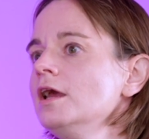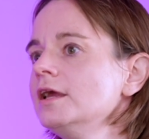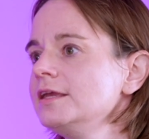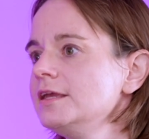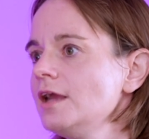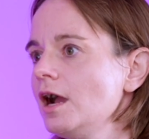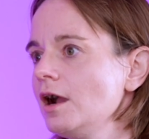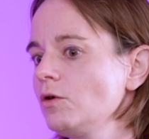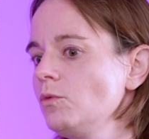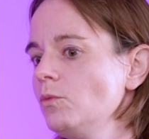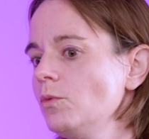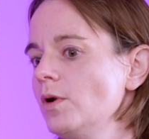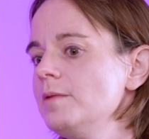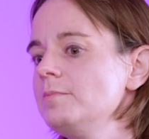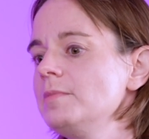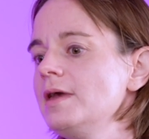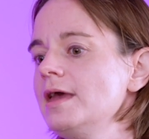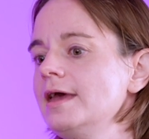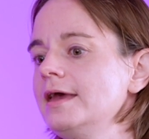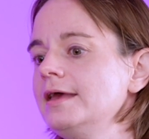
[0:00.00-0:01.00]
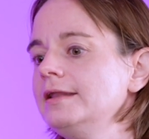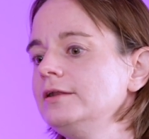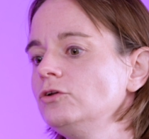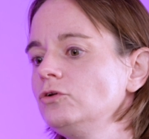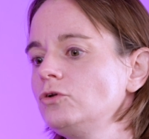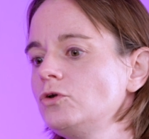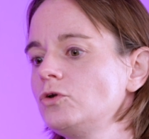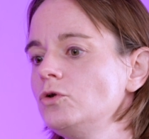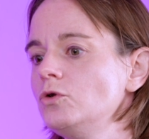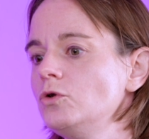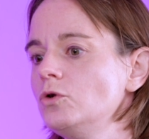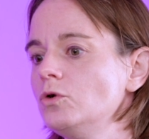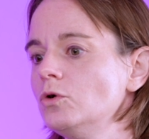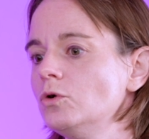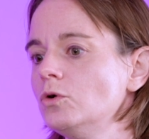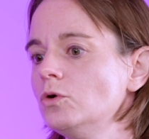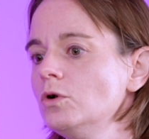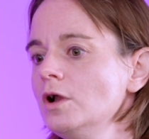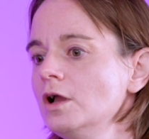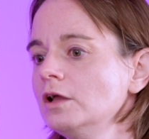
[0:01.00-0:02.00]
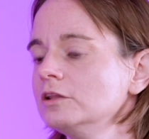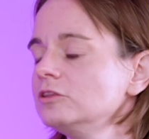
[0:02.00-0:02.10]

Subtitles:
young women who